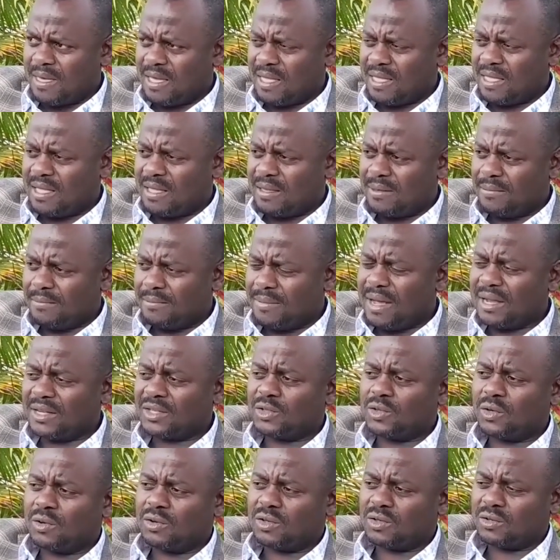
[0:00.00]
and the
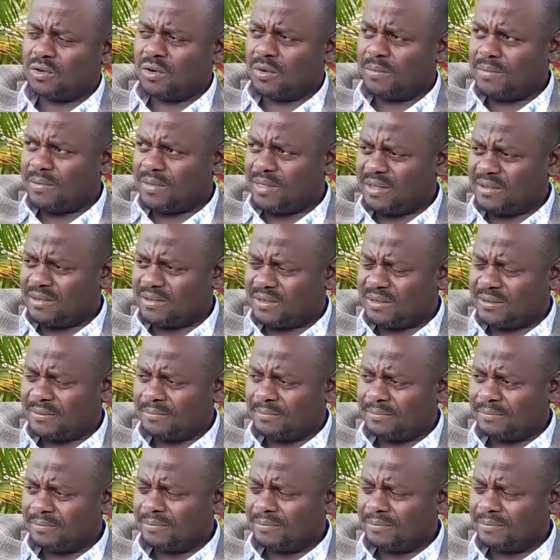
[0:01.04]
banks should stop this.